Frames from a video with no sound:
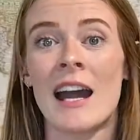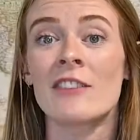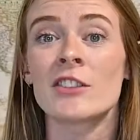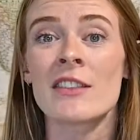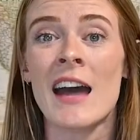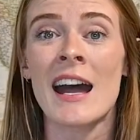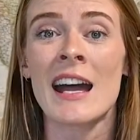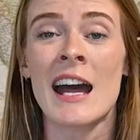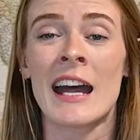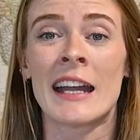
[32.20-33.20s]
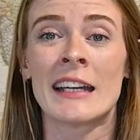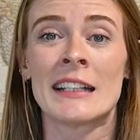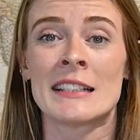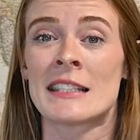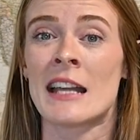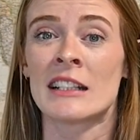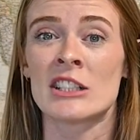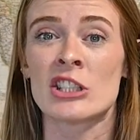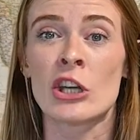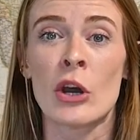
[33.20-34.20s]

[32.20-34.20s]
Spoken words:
After that, I decided to